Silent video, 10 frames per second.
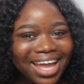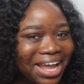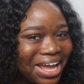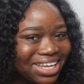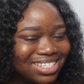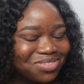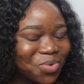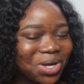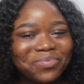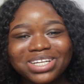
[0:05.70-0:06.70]
Hi guys,
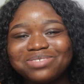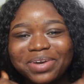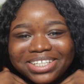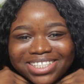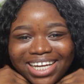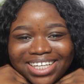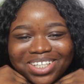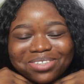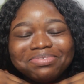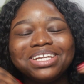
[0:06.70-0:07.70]
welcome back to my
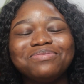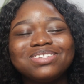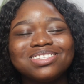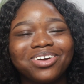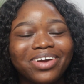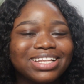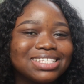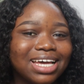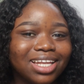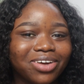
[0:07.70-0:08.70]
channel. My name is
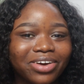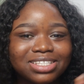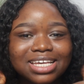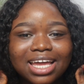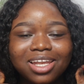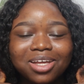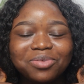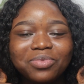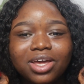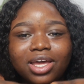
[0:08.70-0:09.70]

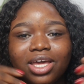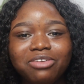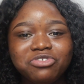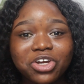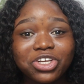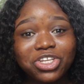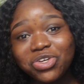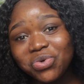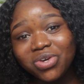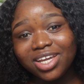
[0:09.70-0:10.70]
LaurettaElorm. If you're
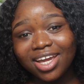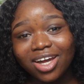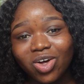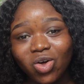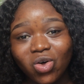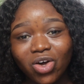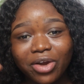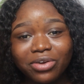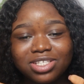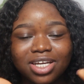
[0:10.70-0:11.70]
new here or
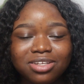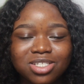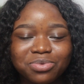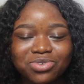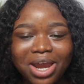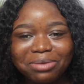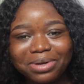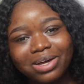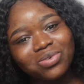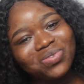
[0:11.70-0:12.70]
a returning
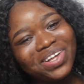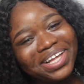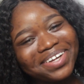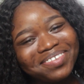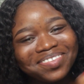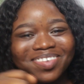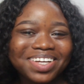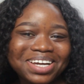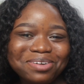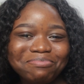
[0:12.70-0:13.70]
subscriber, welcome and
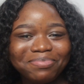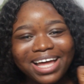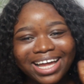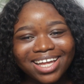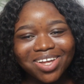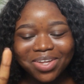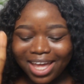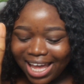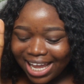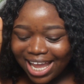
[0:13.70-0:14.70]
welcome back.
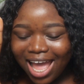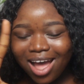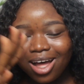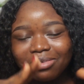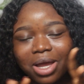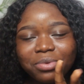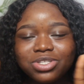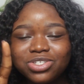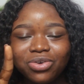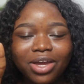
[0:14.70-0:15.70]
Okay, I'm
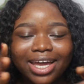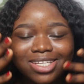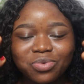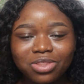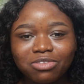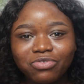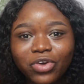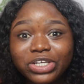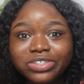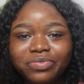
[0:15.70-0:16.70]
coming to you guys with
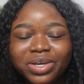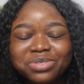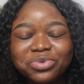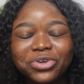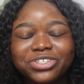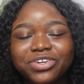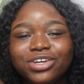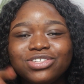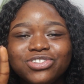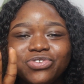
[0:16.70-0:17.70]
fresh face because we're
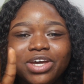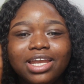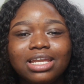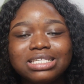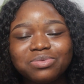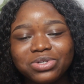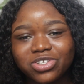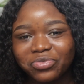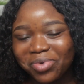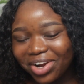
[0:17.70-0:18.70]
going to do a little
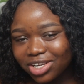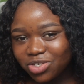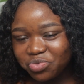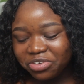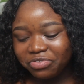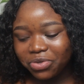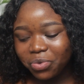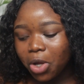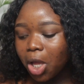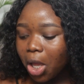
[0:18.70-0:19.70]
bit of product review.